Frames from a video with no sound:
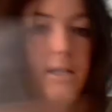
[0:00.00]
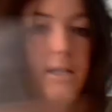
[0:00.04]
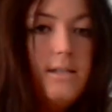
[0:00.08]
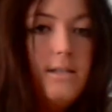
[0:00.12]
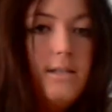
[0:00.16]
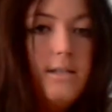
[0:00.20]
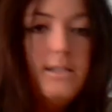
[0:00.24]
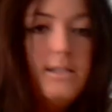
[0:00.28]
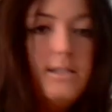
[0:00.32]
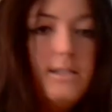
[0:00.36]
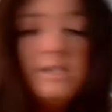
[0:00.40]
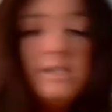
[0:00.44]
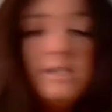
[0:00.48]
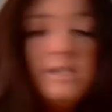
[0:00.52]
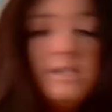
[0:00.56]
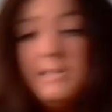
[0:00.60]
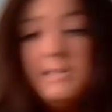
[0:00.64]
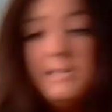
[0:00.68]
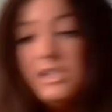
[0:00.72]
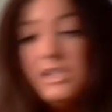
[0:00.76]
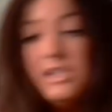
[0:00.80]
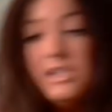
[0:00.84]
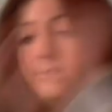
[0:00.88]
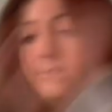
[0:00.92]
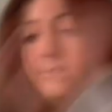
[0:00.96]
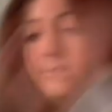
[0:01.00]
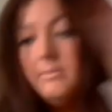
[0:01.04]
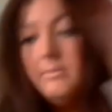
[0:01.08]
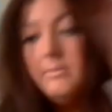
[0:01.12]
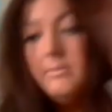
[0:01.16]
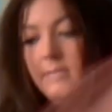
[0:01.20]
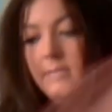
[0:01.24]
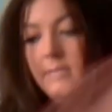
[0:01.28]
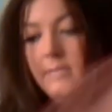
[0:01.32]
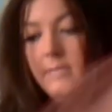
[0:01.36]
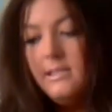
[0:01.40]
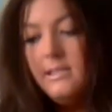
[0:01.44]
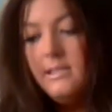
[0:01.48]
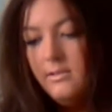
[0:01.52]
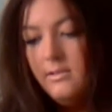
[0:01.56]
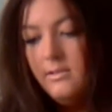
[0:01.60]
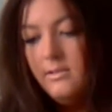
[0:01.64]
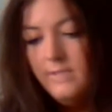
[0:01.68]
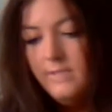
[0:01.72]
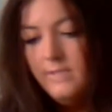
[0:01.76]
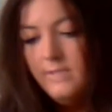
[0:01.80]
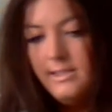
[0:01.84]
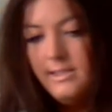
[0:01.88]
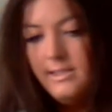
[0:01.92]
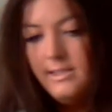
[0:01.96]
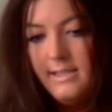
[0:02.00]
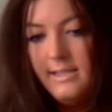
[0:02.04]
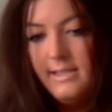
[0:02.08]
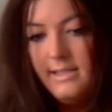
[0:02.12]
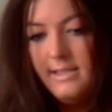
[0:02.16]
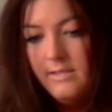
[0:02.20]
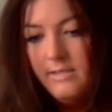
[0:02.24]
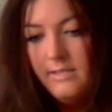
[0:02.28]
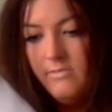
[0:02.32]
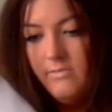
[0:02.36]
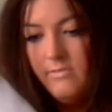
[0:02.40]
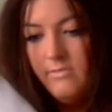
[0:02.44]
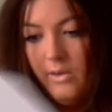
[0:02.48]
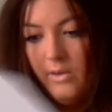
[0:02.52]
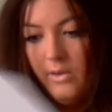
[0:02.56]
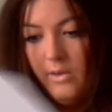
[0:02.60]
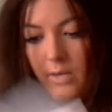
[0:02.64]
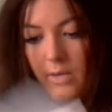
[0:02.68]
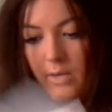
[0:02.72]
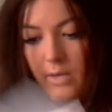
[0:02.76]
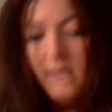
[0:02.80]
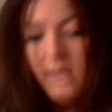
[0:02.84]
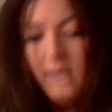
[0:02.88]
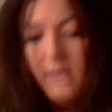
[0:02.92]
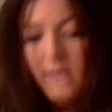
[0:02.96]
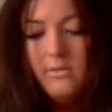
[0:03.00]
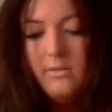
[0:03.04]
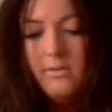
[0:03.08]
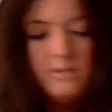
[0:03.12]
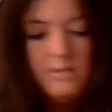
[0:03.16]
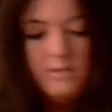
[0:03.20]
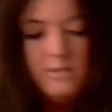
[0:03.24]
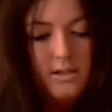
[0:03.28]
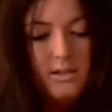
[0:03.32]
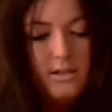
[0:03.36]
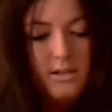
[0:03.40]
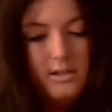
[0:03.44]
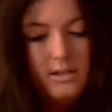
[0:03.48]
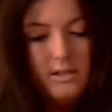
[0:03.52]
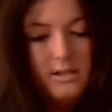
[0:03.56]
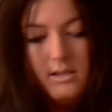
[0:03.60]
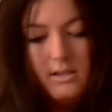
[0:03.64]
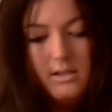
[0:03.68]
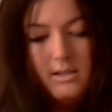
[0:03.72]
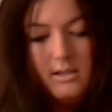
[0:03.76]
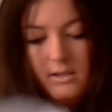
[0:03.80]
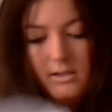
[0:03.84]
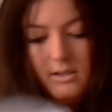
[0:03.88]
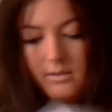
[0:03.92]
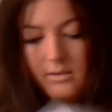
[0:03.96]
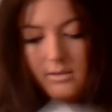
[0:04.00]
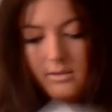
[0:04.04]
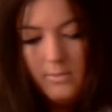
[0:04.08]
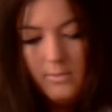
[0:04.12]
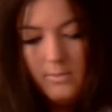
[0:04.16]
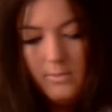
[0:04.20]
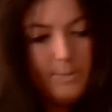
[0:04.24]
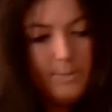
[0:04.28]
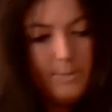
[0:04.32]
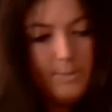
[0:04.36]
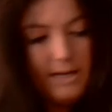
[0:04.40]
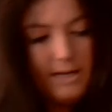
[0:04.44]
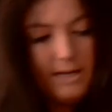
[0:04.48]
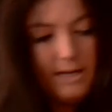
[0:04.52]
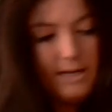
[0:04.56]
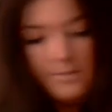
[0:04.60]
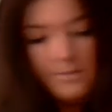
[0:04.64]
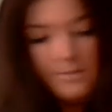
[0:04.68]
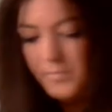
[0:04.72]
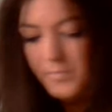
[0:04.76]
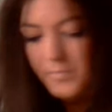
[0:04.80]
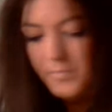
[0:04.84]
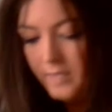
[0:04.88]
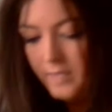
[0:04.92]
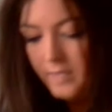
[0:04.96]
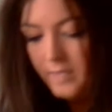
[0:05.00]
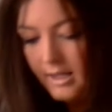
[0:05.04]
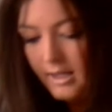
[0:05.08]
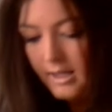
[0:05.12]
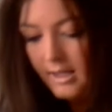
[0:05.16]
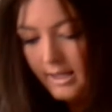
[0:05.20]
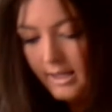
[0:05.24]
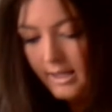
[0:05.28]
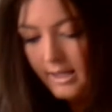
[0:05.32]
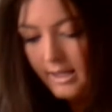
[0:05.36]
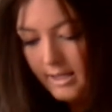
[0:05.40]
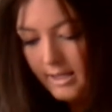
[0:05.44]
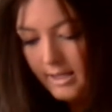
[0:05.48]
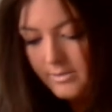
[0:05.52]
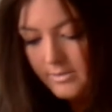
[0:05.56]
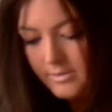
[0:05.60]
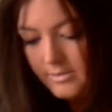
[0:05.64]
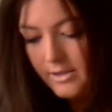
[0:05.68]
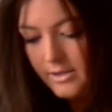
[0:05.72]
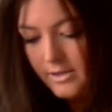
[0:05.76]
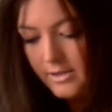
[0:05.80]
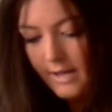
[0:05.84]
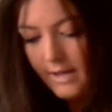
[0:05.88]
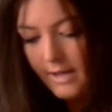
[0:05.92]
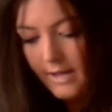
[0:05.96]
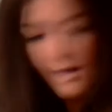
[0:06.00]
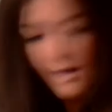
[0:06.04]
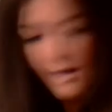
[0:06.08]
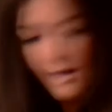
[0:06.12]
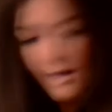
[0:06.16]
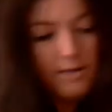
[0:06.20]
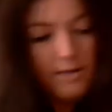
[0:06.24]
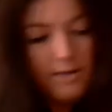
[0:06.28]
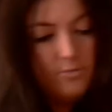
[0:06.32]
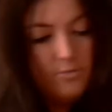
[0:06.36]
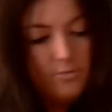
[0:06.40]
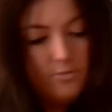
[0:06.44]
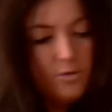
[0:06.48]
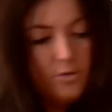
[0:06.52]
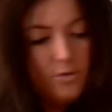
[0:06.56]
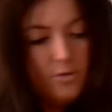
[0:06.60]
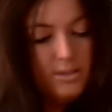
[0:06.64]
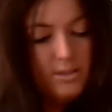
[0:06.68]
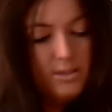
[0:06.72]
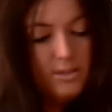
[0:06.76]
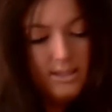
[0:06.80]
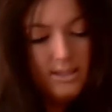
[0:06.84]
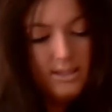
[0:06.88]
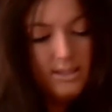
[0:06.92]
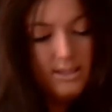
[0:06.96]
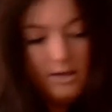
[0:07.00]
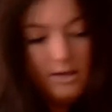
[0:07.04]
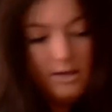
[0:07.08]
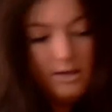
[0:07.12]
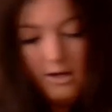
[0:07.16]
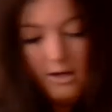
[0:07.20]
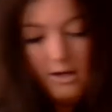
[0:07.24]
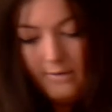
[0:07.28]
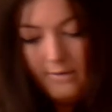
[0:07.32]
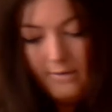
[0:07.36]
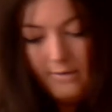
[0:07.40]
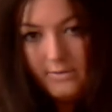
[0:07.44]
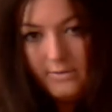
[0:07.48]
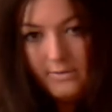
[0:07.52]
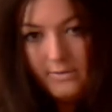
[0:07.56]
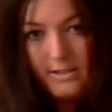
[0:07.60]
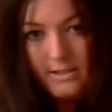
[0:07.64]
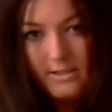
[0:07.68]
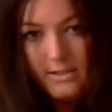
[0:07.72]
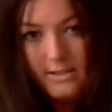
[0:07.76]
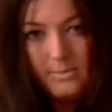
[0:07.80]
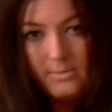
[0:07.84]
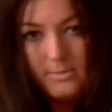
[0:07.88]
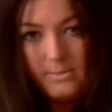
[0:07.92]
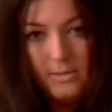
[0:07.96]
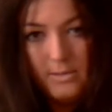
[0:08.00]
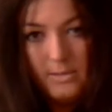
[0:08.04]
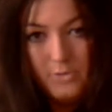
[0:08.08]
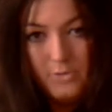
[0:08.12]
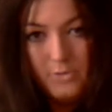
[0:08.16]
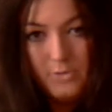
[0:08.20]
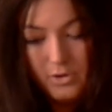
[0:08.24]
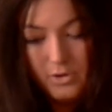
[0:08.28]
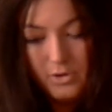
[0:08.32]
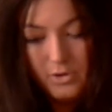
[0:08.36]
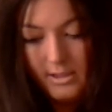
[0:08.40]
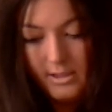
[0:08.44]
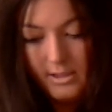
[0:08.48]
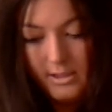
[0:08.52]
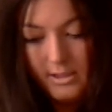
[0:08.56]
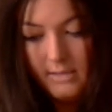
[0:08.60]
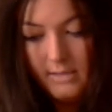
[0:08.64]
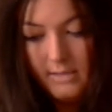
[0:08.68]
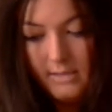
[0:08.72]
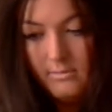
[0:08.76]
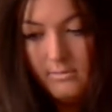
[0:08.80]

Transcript: it's a nice picture, but you probably can't really see it very well on webcam. I've folded it in half and this is what I'm drawing.